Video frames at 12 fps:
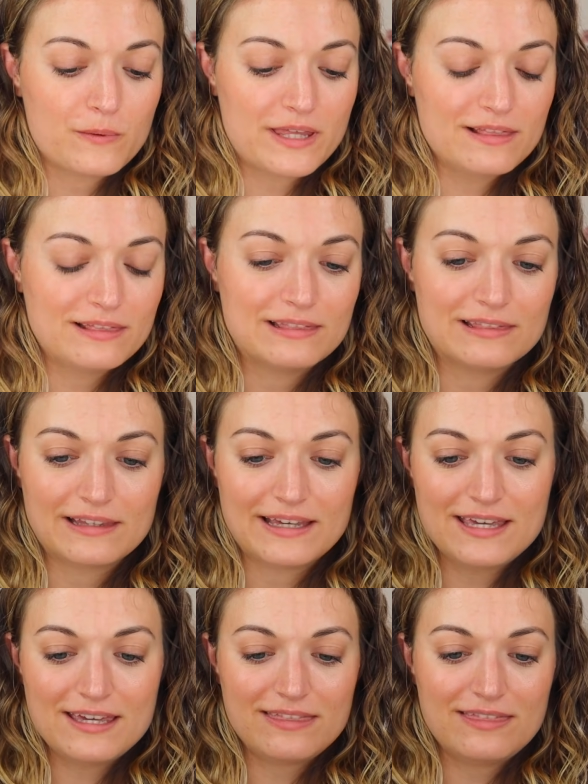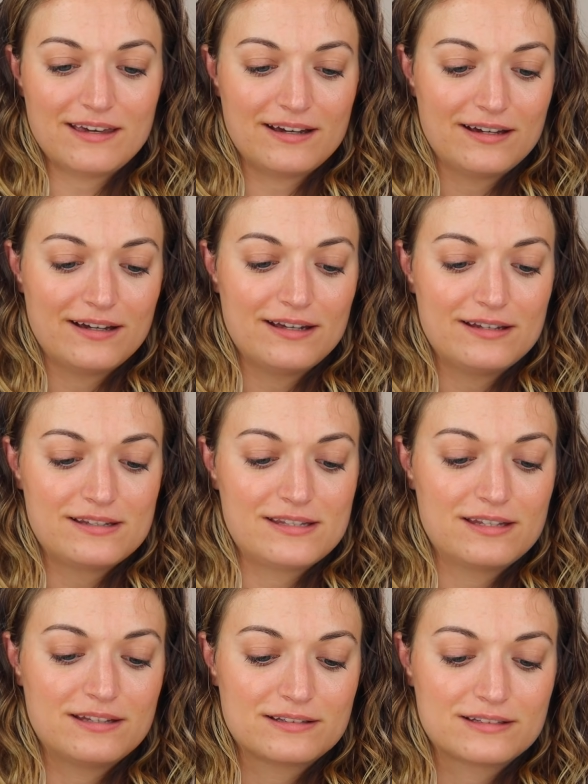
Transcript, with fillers: We like that.